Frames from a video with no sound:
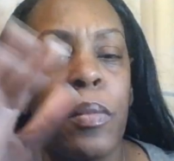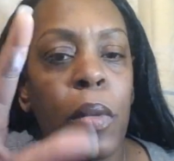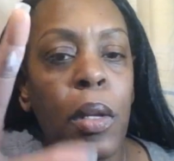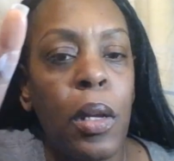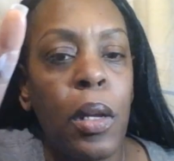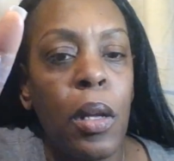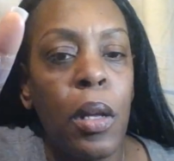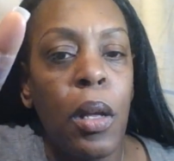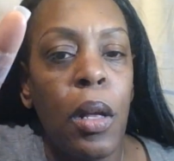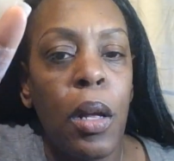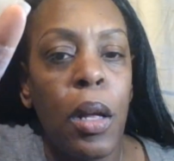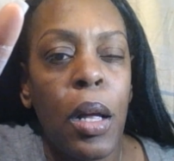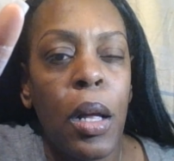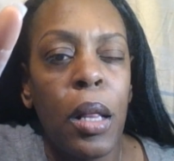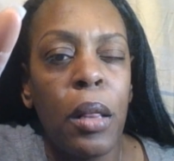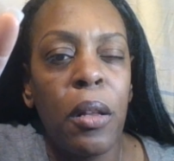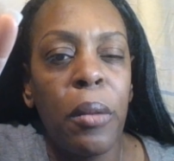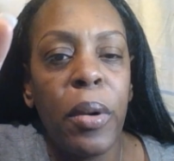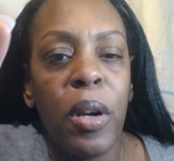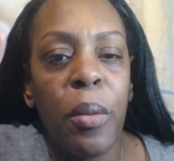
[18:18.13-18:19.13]
a little bit on my
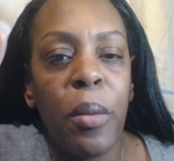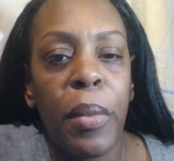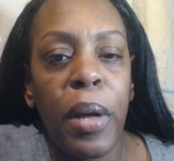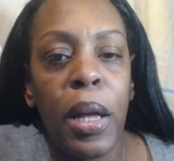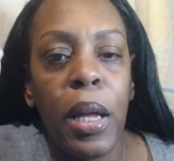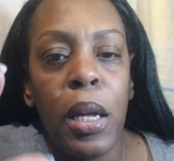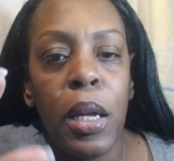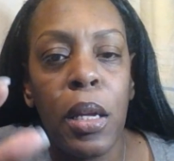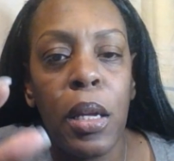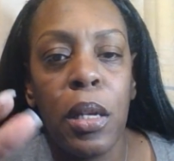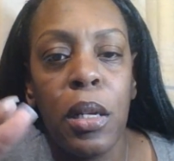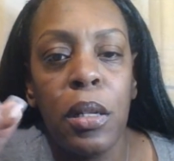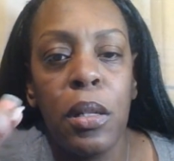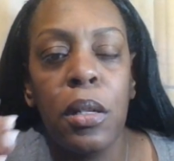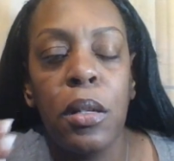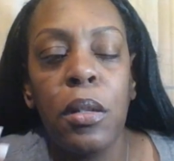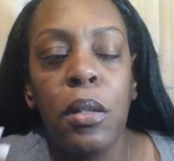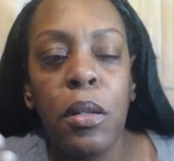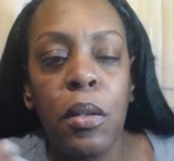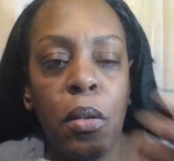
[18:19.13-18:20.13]
hands. So
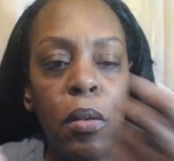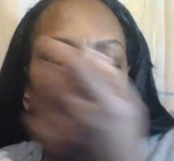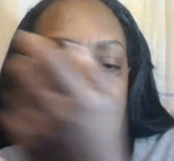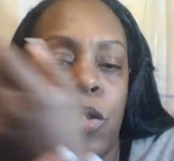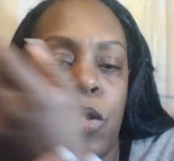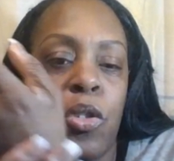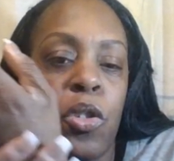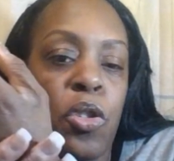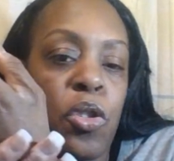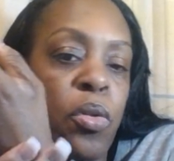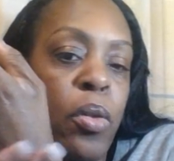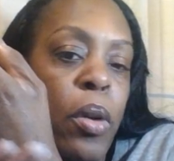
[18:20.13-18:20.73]
let's just try it.